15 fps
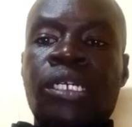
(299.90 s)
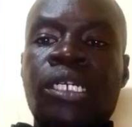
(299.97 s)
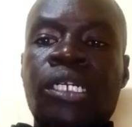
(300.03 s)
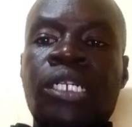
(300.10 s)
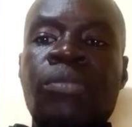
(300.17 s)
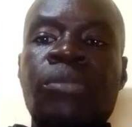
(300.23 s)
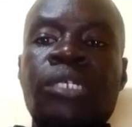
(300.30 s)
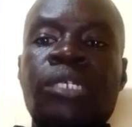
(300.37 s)

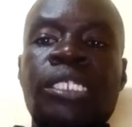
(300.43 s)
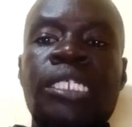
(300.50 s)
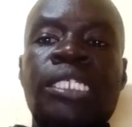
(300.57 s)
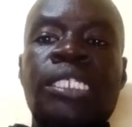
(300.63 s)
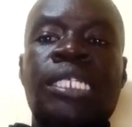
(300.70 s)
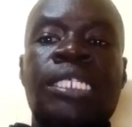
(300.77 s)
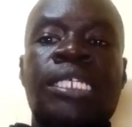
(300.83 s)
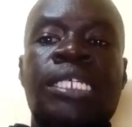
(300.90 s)
in most
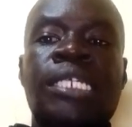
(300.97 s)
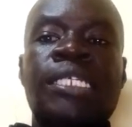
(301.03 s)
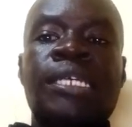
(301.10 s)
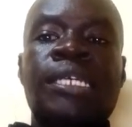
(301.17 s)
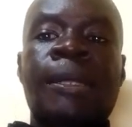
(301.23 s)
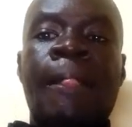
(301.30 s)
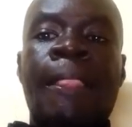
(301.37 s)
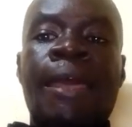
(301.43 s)
instances,
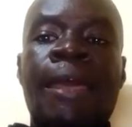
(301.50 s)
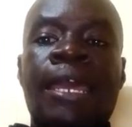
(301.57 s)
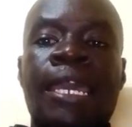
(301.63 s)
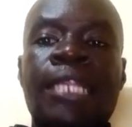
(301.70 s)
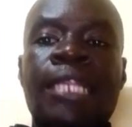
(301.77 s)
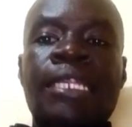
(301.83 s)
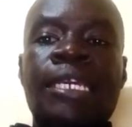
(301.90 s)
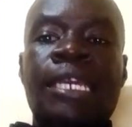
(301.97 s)

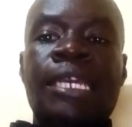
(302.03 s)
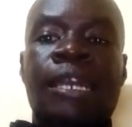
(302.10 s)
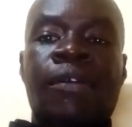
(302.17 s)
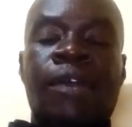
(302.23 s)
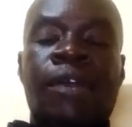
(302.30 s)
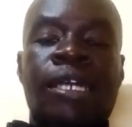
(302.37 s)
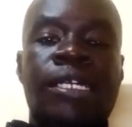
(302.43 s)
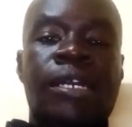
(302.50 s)
healthcare
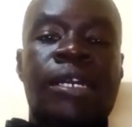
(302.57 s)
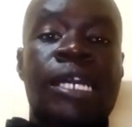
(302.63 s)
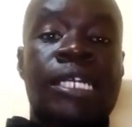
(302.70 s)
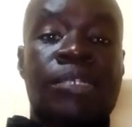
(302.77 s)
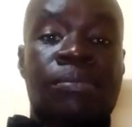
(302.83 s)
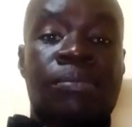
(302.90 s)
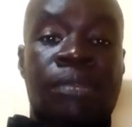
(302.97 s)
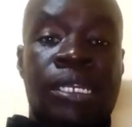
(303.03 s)

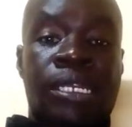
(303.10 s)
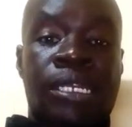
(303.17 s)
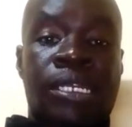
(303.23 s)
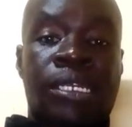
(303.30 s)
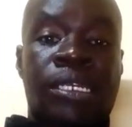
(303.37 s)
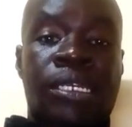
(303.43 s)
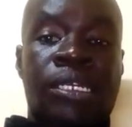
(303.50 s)
workers may